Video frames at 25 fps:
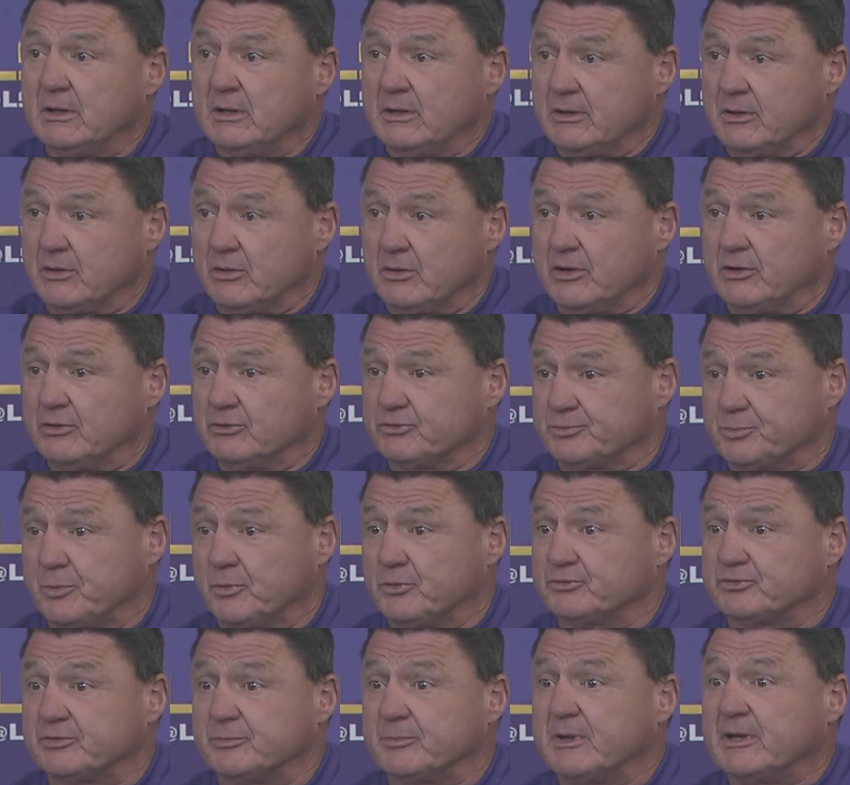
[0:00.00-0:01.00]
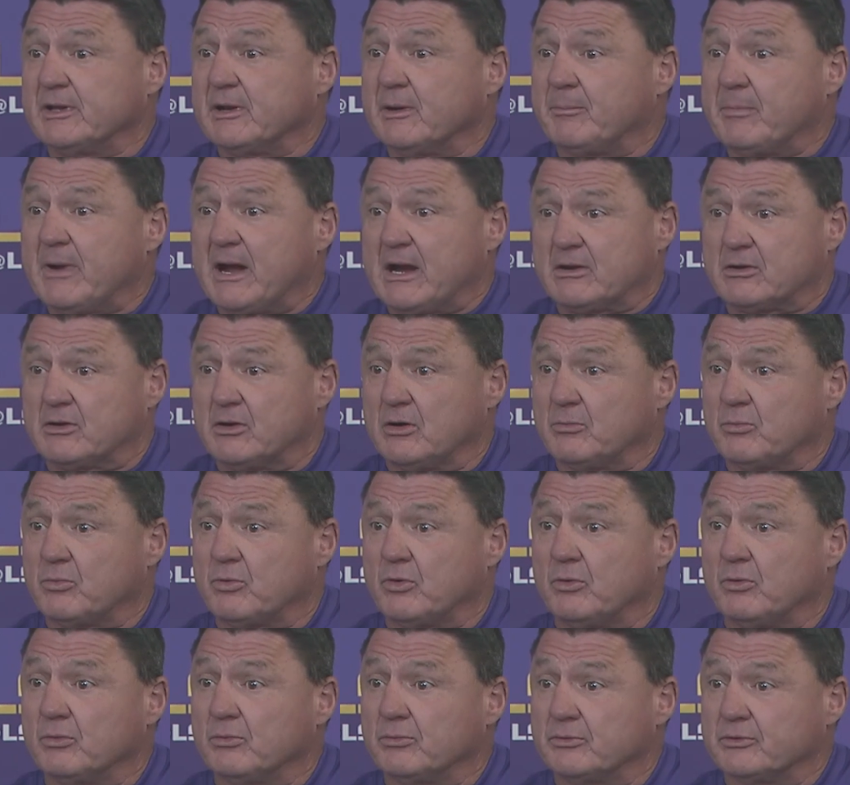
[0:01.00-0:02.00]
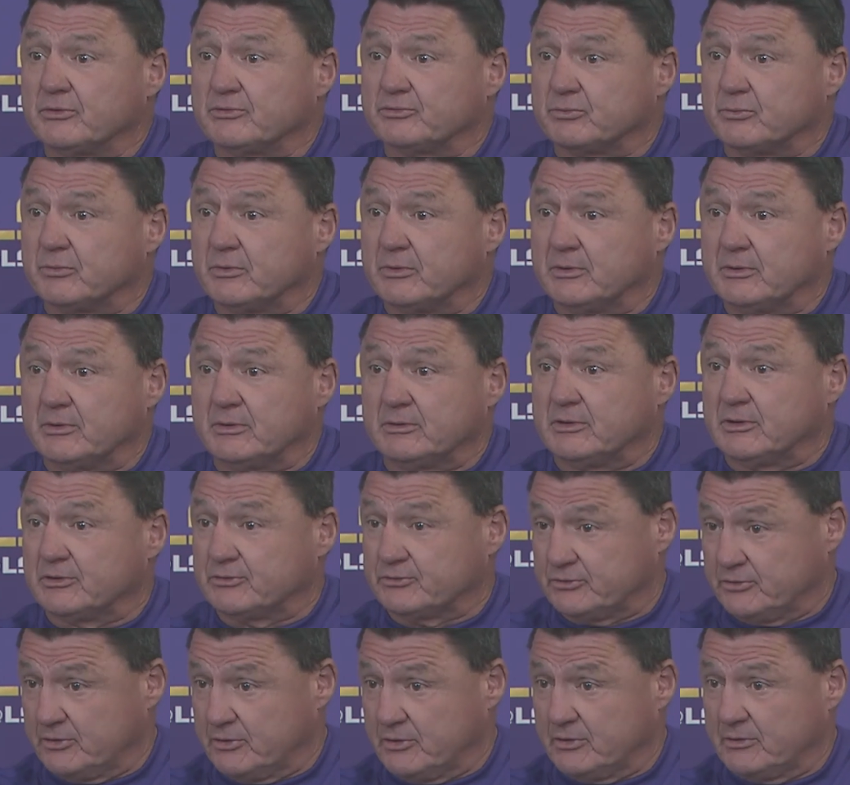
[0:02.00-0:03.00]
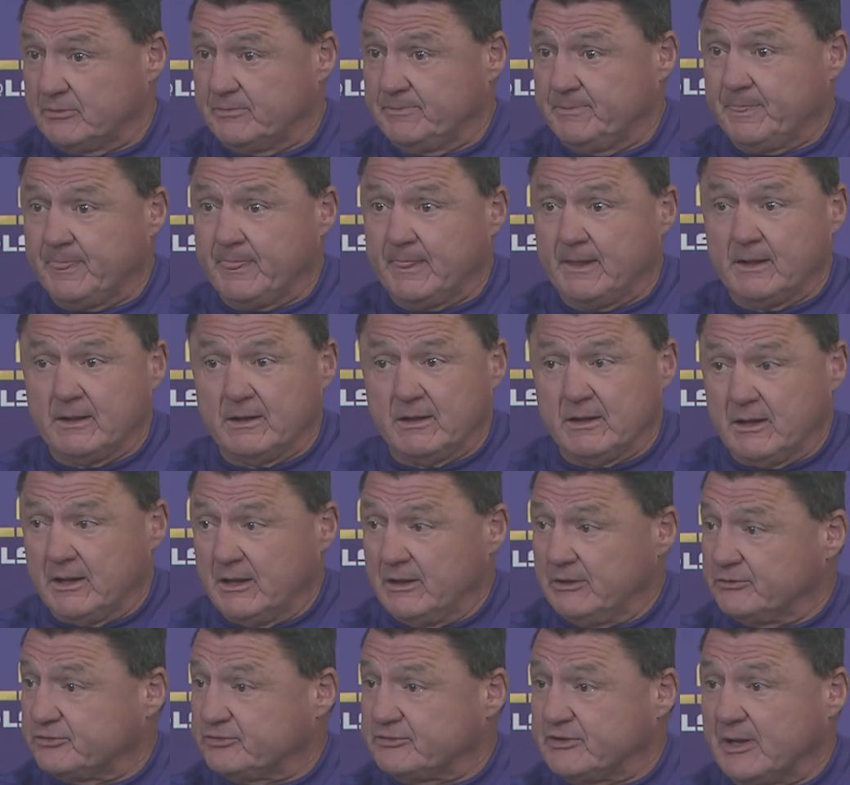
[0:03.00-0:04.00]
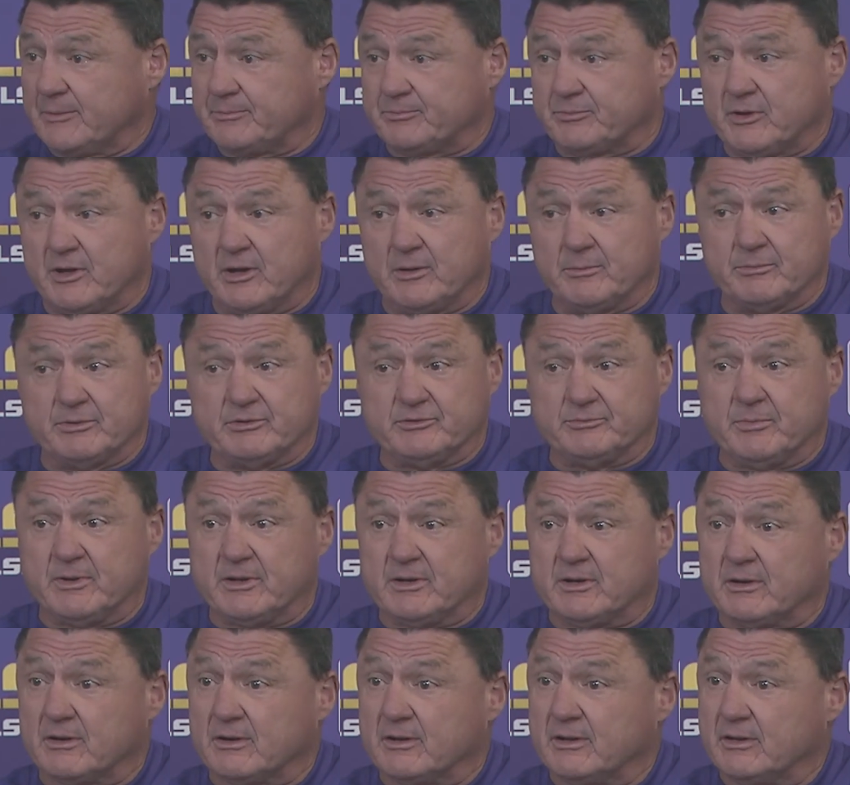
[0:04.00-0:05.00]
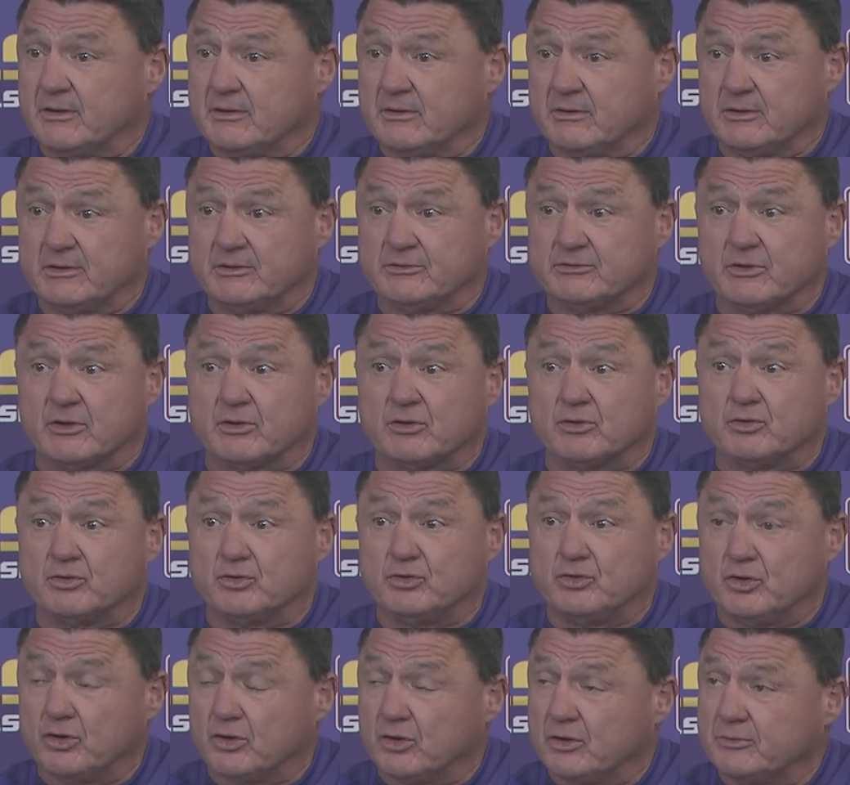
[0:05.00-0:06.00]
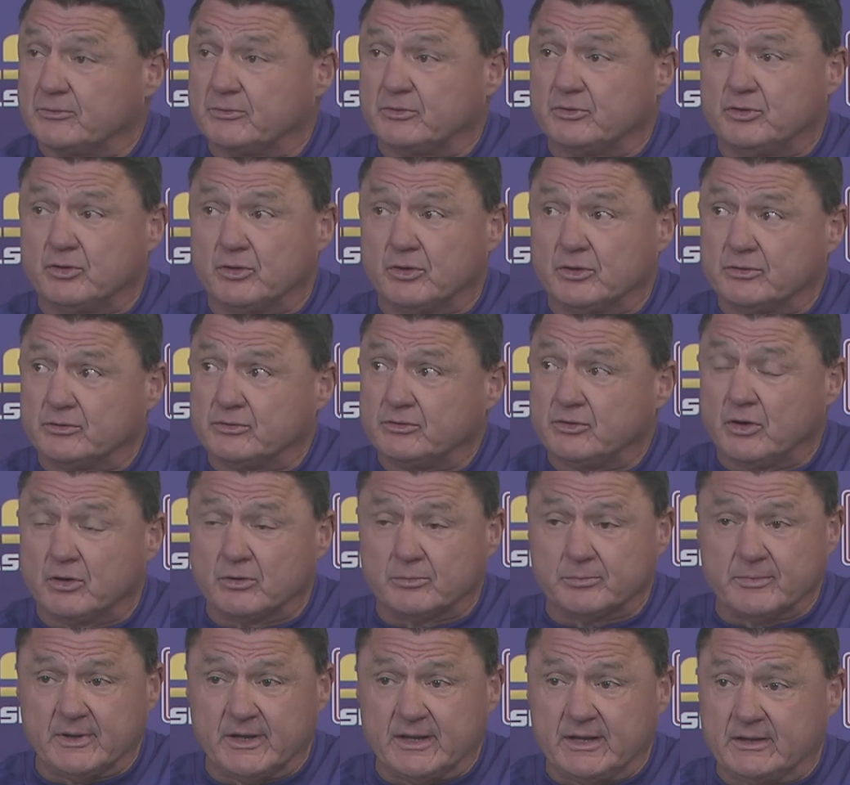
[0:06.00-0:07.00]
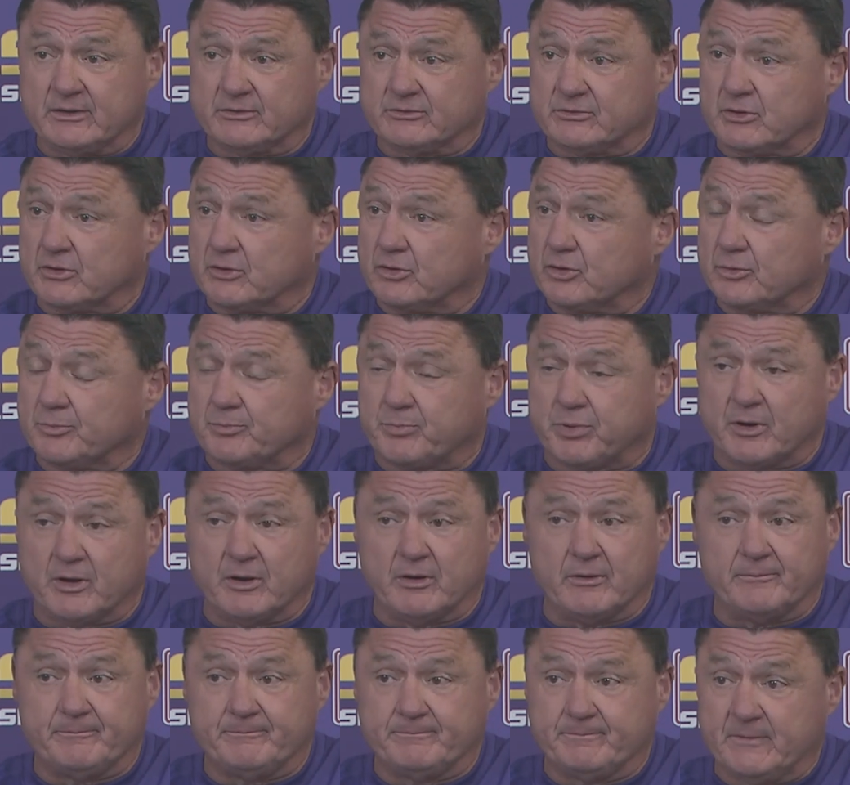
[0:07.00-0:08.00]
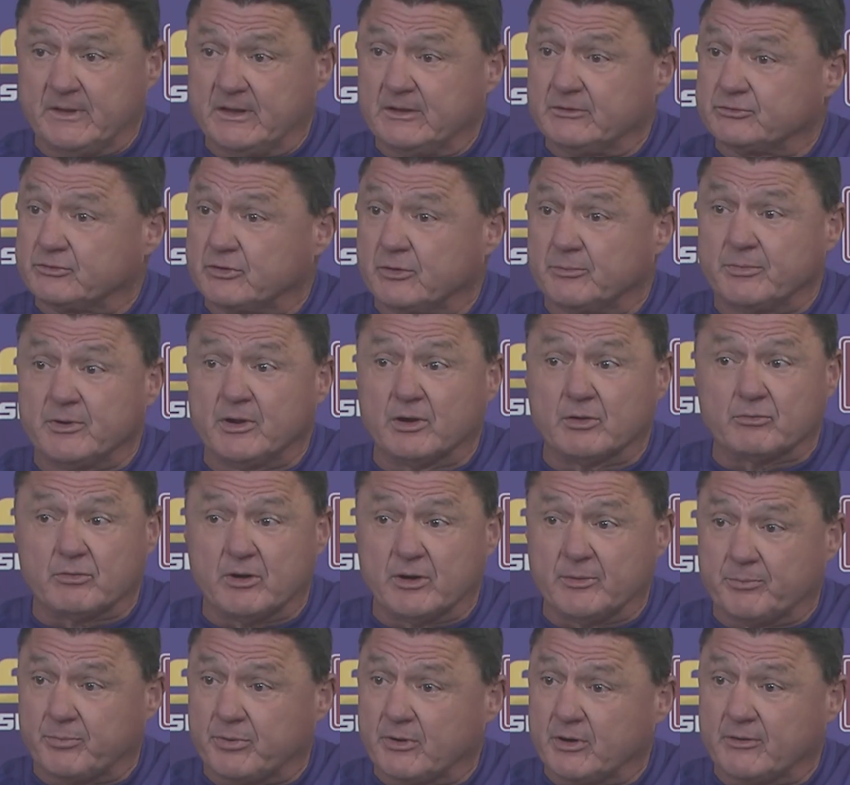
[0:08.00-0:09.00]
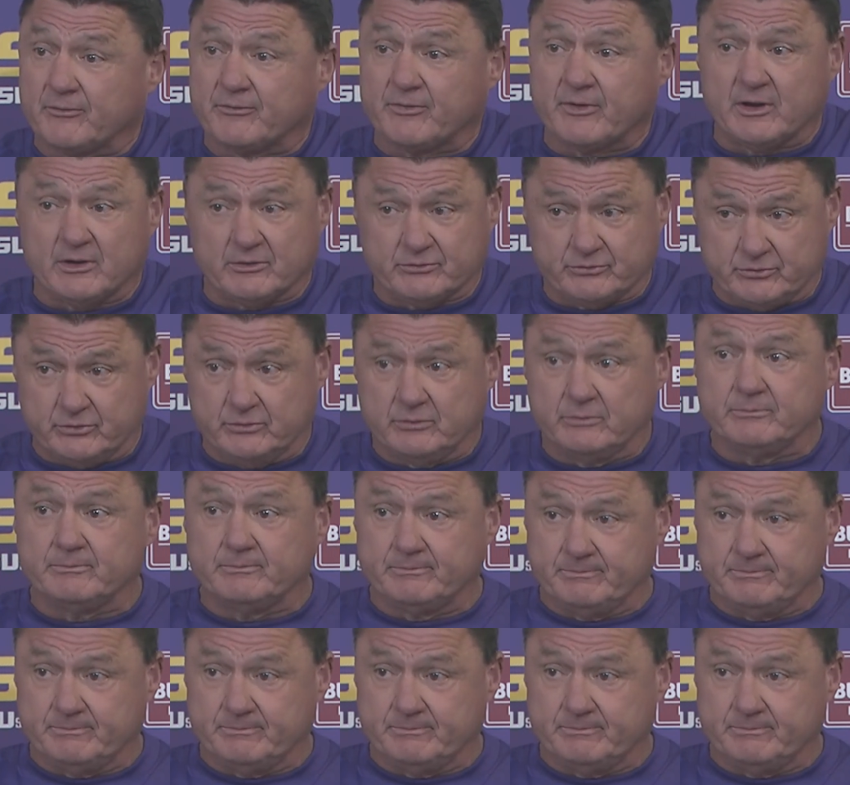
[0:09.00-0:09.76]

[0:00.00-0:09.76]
You know, he was supposed to be in a backup role this week, this year. He stepped up. He's been a leader. He's a good, good young man. He's a good player. He's going to be a great player for LSU.